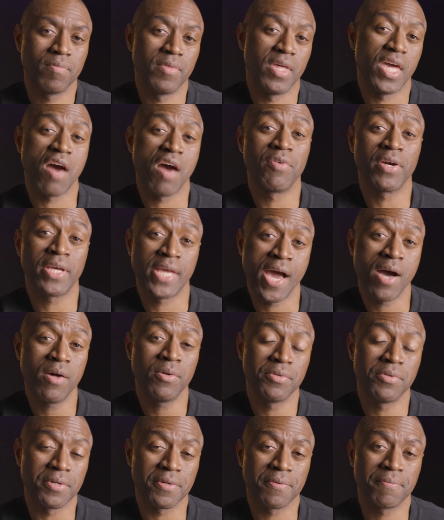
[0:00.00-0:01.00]
They have a
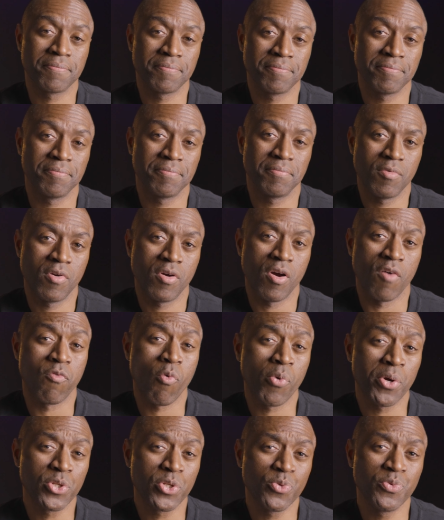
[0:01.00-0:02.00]
calendar of
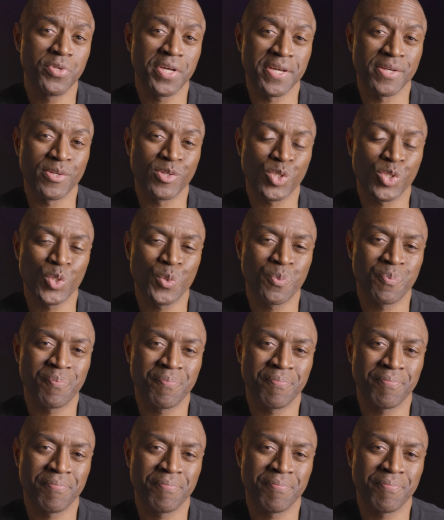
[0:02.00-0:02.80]
42 days.